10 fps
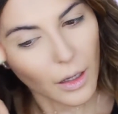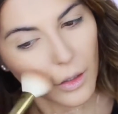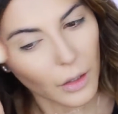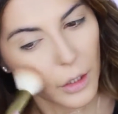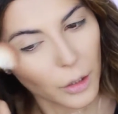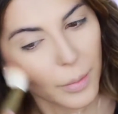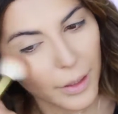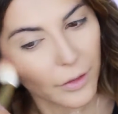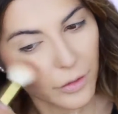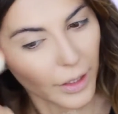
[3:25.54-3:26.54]
a little
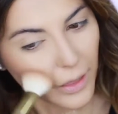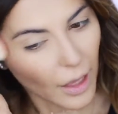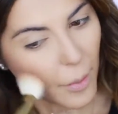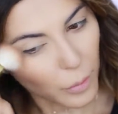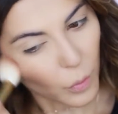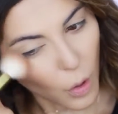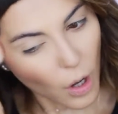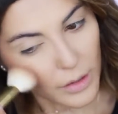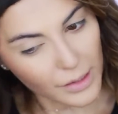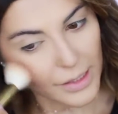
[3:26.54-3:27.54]
bit of like that
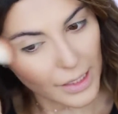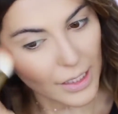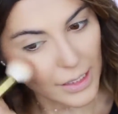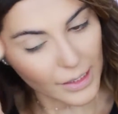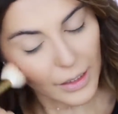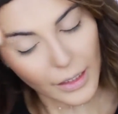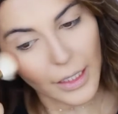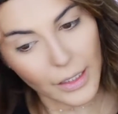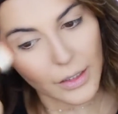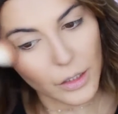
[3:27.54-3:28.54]
bronzy,
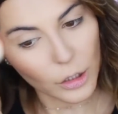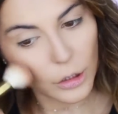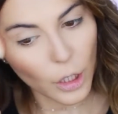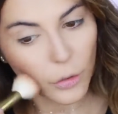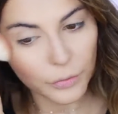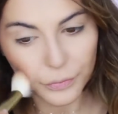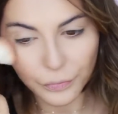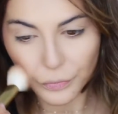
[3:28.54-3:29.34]
sun-kissed glow.